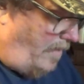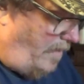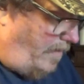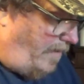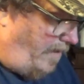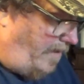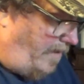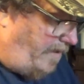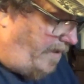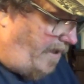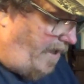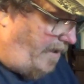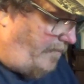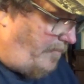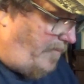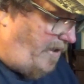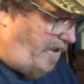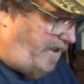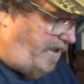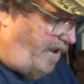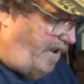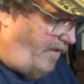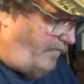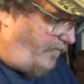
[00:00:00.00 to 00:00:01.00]
Now, you got to be
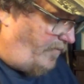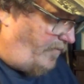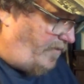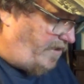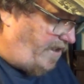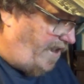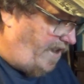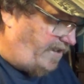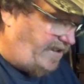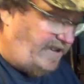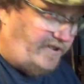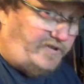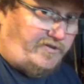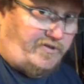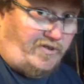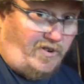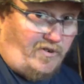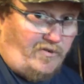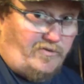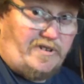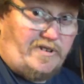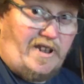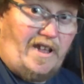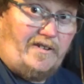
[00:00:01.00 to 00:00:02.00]
careful when taking these
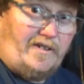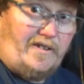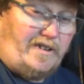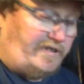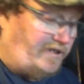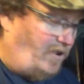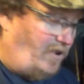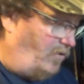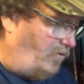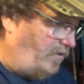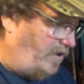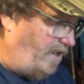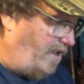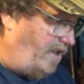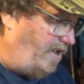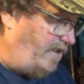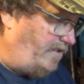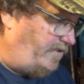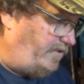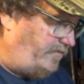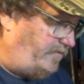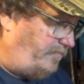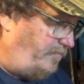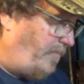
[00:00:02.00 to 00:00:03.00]
screws out in these old
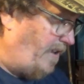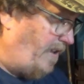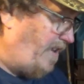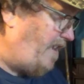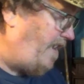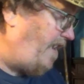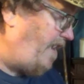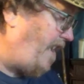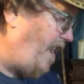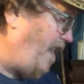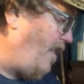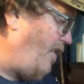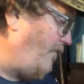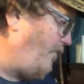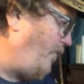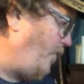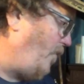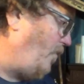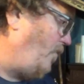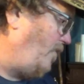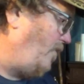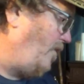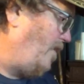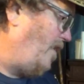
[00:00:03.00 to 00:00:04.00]
guns. Be
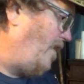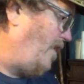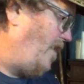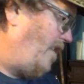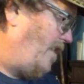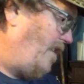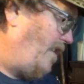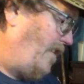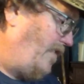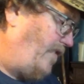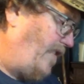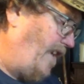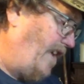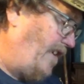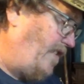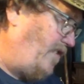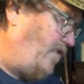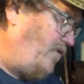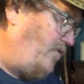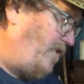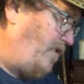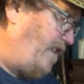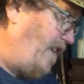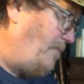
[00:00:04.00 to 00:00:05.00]
careful that
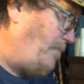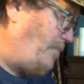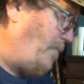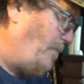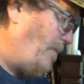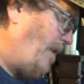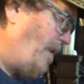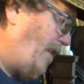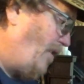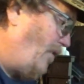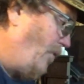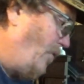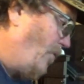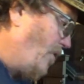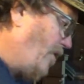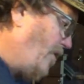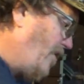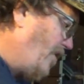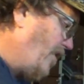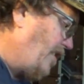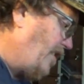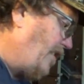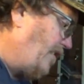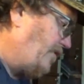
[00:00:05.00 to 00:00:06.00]
you keep them in
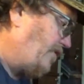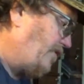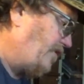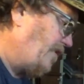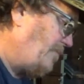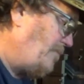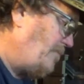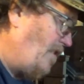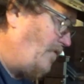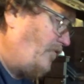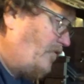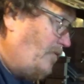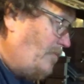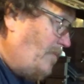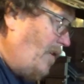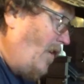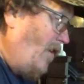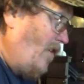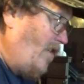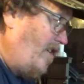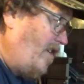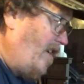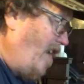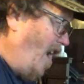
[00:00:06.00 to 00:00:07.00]
order, because some of them
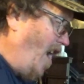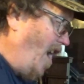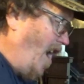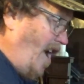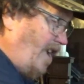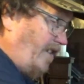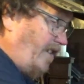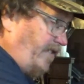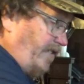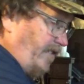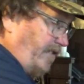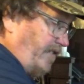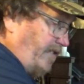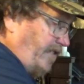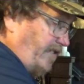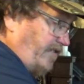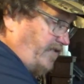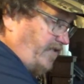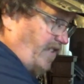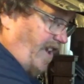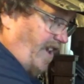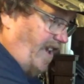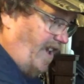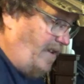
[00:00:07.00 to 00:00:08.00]
are not the
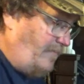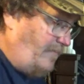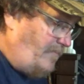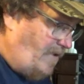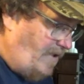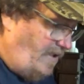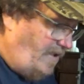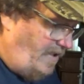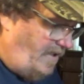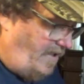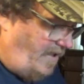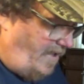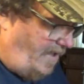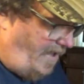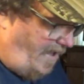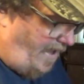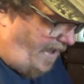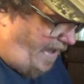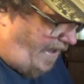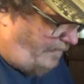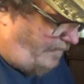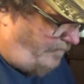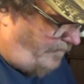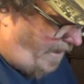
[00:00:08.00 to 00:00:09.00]
same.
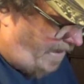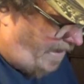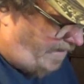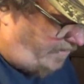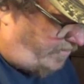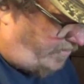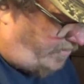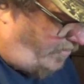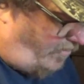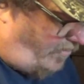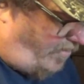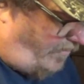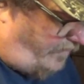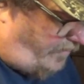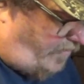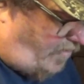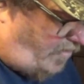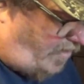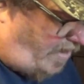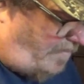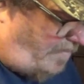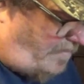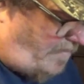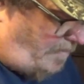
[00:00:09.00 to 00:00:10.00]
And make sure if you
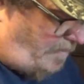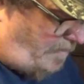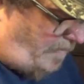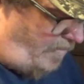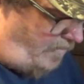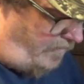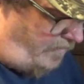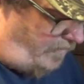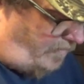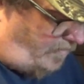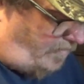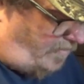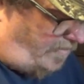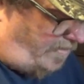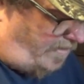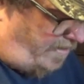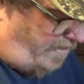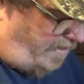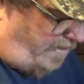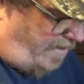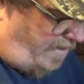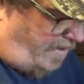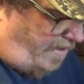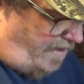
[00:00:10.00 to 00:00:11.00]
come up on one
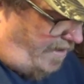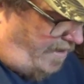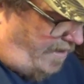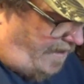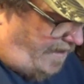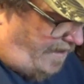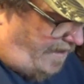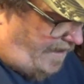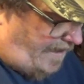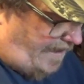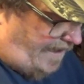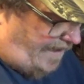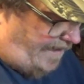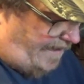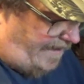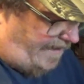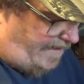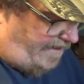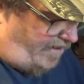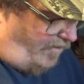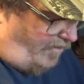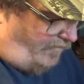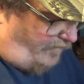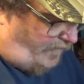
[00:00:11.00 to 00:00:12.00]
and it
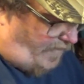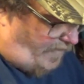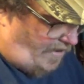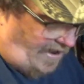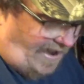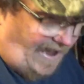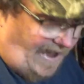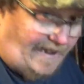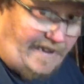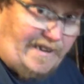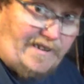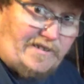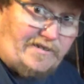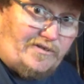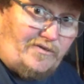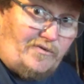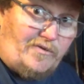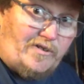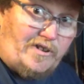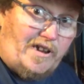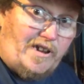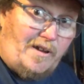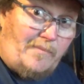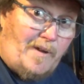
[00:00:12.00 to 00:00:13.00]
don't feel like it's
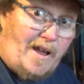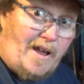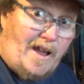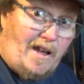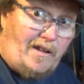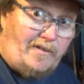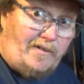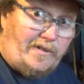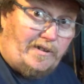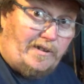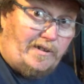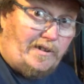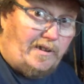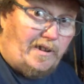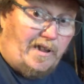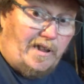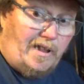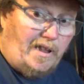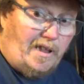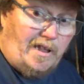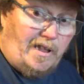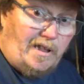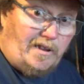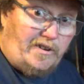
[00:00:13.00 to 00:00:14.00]
going to come out,
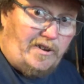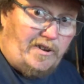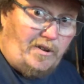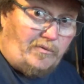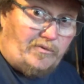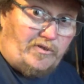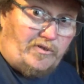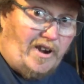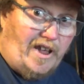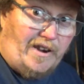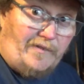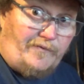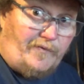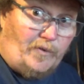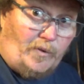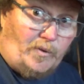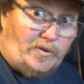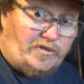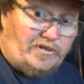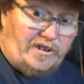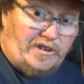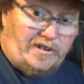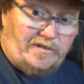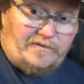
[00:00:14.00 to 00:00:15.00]
don't try to
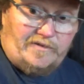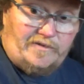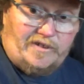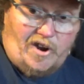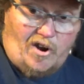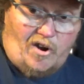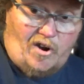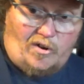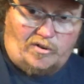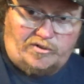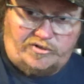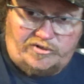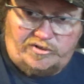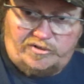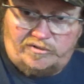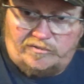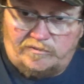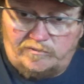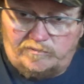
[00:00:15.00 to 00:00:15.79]
force it. Girls,